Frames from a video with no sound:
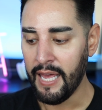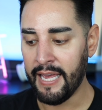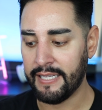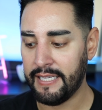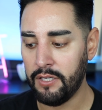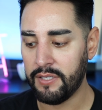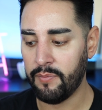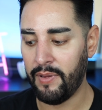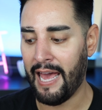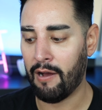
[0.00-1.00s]
it continues
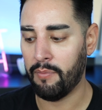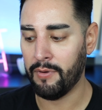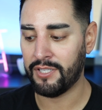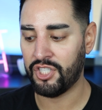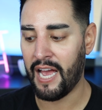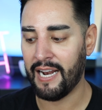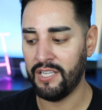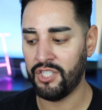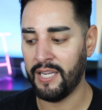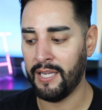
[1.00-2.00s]
to be our most
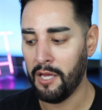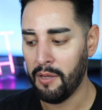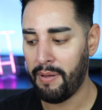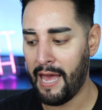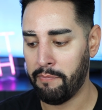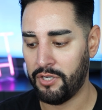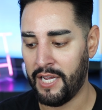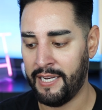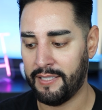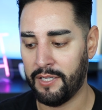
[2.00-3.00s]
challenging Pamp
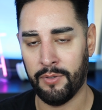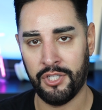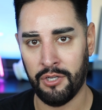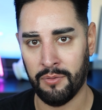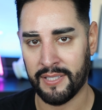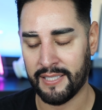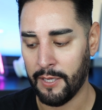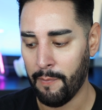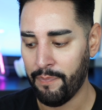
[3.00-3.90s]
shade to produce.